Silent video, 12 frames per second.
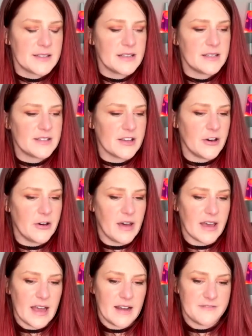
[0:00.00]
So I
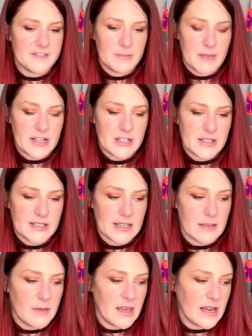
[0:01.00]
kind of mentioned this at
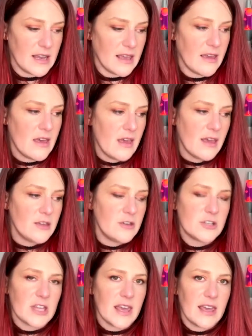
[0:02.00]
the beginning.
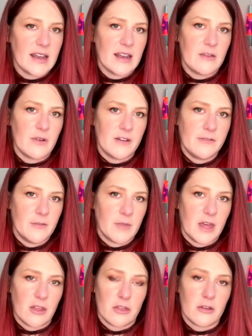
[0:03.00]
Usually I get anywhere from
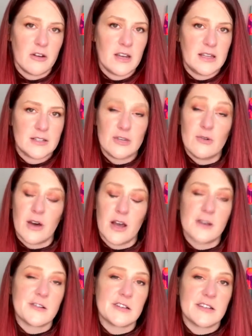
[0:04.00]
like 30 to
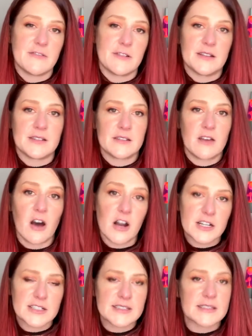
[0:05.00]
100 different
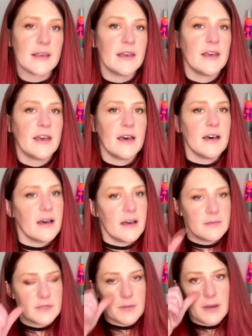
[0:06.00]
cards,
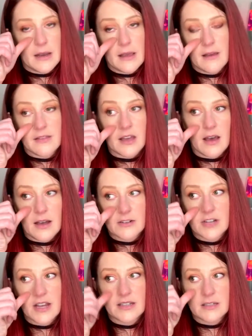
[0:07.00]
depending on the
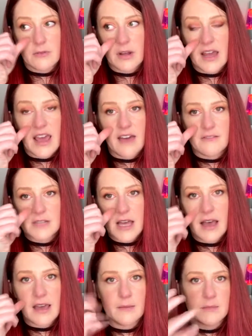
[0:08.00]
contract and what I have
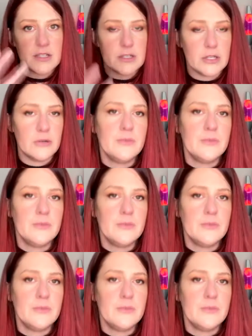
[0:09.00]
time to do.